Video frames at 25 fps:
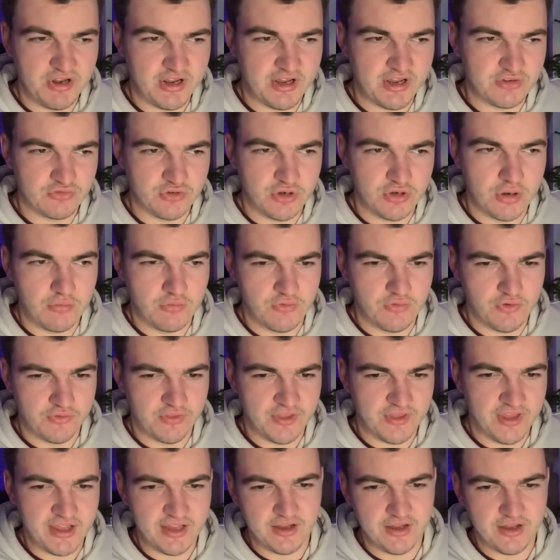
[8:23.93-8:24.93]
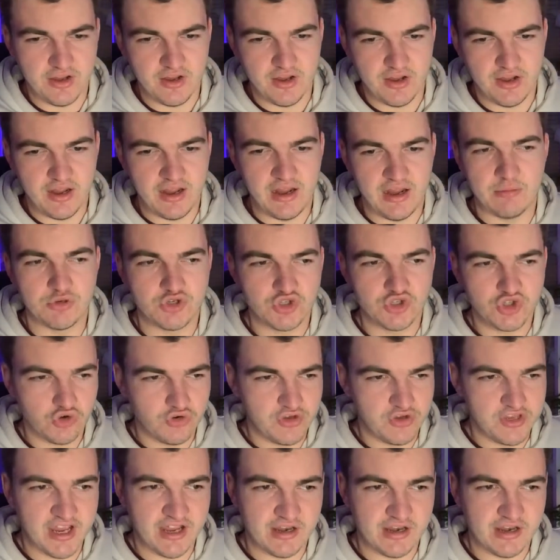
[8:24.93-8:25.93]
I agree with you on that. I'm sure
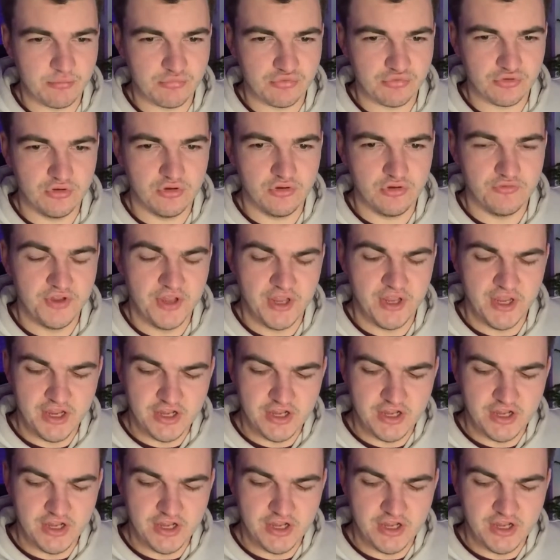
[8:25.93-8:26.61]
he can improve.